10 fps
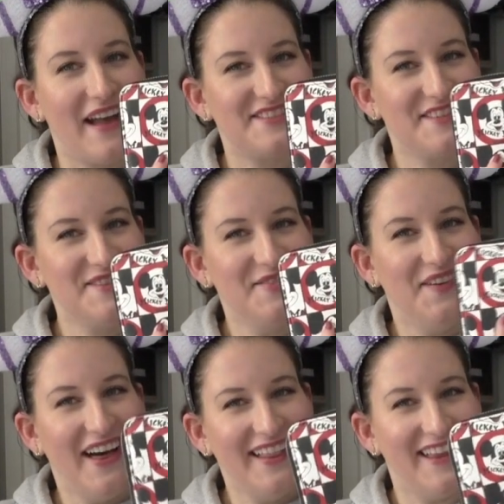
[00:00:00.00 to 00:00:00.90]
matching
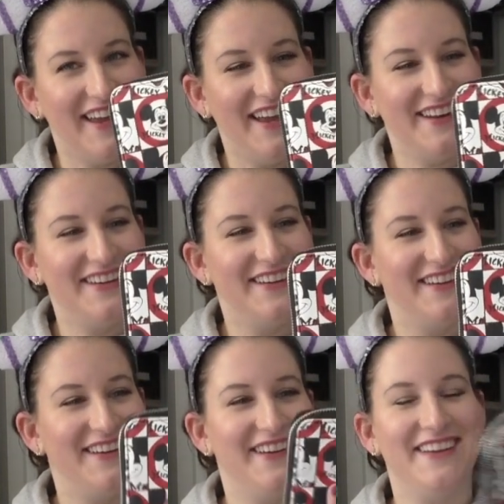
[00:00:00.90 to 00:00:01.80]
wallet.
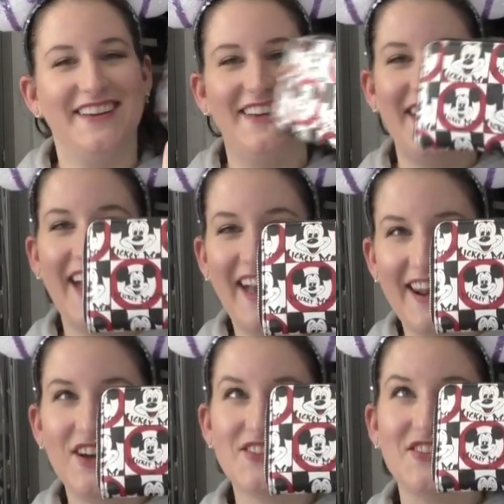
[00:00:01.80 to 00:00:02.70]
And
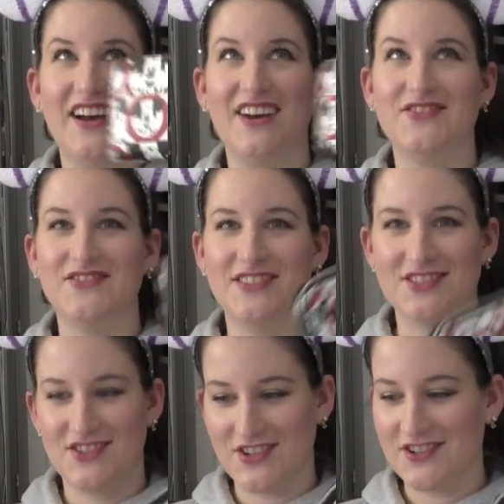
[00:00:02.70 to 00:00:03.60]
I also have the
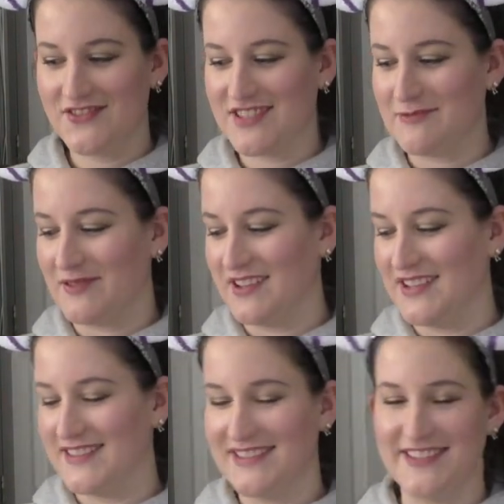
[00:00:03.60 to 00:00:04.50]
shirt of this
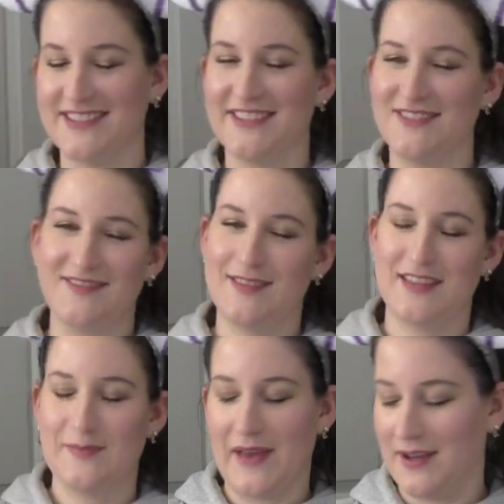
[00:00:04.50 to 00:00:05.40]
print, and it's
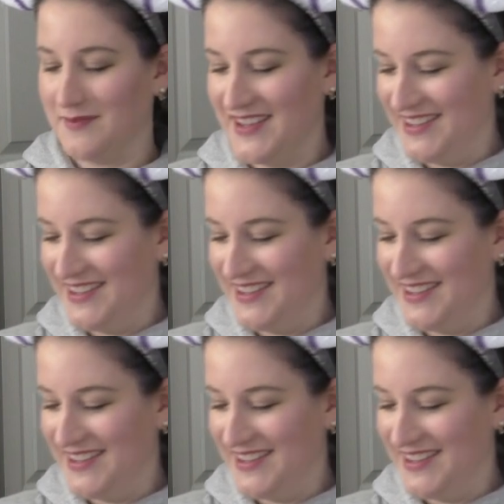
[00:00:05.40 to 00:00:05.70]
bad.